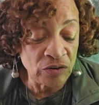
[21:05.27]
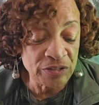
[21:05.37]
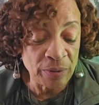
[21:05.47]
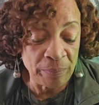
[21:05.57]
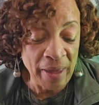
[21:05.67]
There
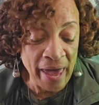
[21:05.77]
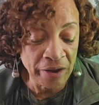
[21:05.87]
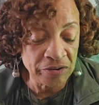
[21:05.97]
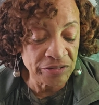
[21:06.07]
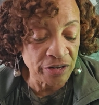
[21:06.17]
are some
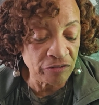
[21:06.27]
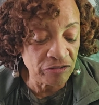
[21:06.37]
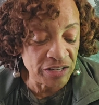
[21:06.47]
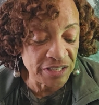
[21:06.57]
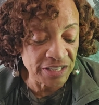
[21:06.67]
patterns
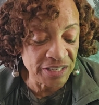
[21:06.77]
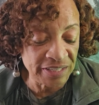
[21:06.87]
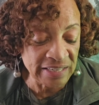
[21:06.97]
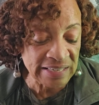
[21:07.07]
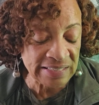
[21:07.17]
of
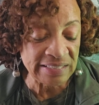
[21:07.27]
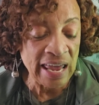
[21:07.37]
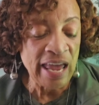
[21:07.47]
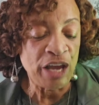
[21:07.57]
resistance.